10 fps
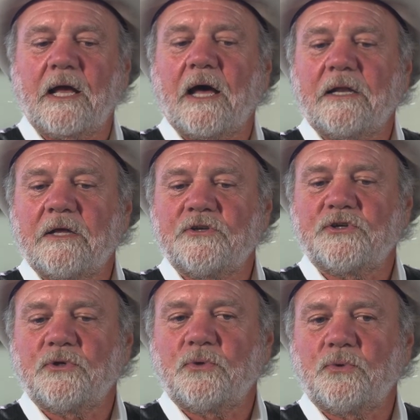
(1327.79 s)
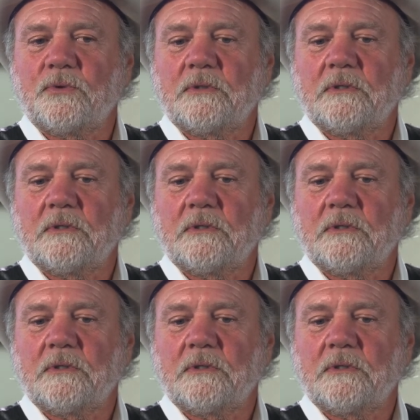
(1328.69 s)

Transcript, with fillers: got into,